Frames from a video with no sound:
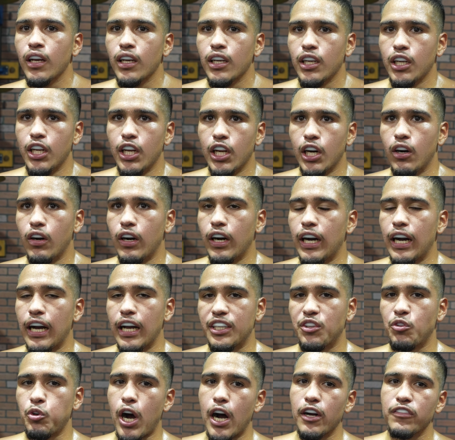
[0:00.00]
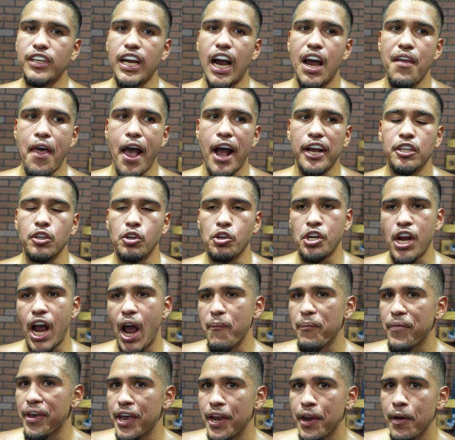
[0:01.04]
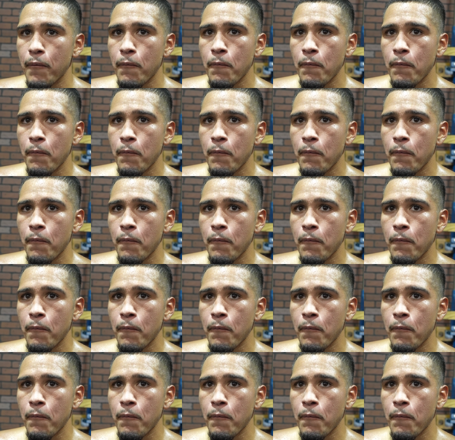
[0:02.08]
12-time national champion.